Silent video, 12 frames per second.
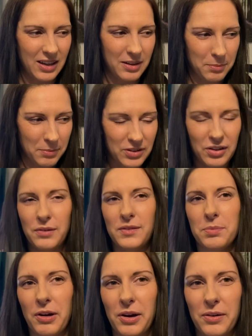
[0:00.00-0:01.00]
my tooth's
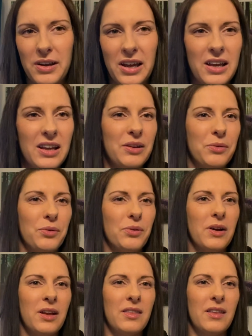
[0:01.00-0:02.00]
broken, or
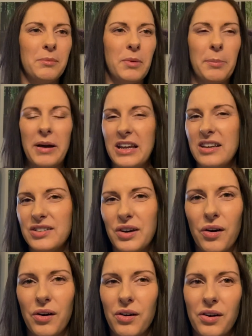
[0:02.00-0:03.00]
that my money's
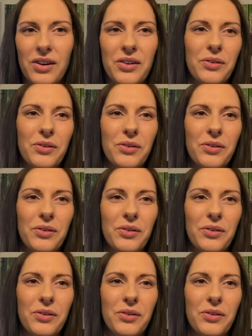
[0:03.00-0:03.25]
gone,